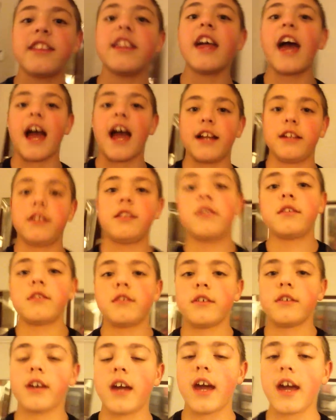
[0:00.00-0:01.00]
that.
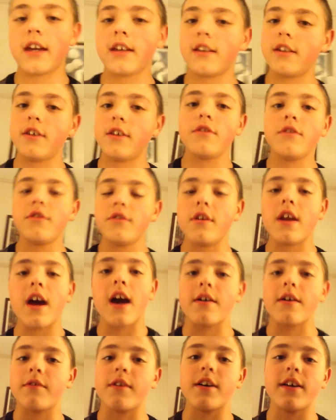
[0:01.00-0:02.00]
Okay, you do
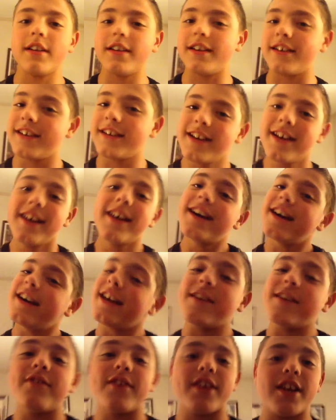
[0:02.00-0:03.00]
not want to
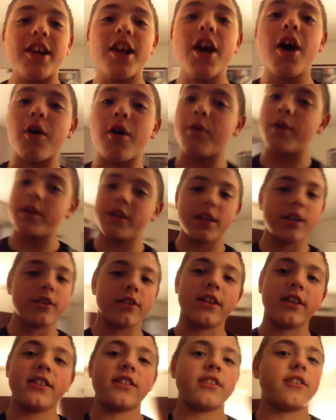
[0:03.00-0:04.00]
even know what the
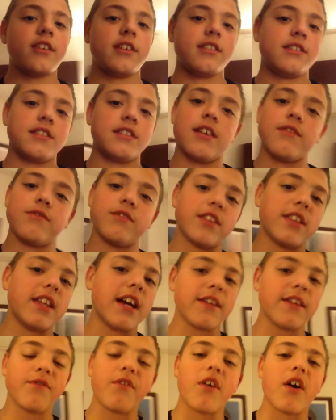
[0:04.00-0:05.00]
green screen stuff did.
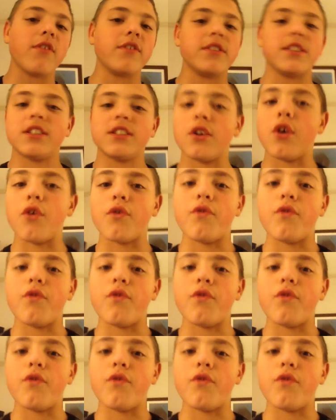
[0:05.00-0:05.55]
That fall was so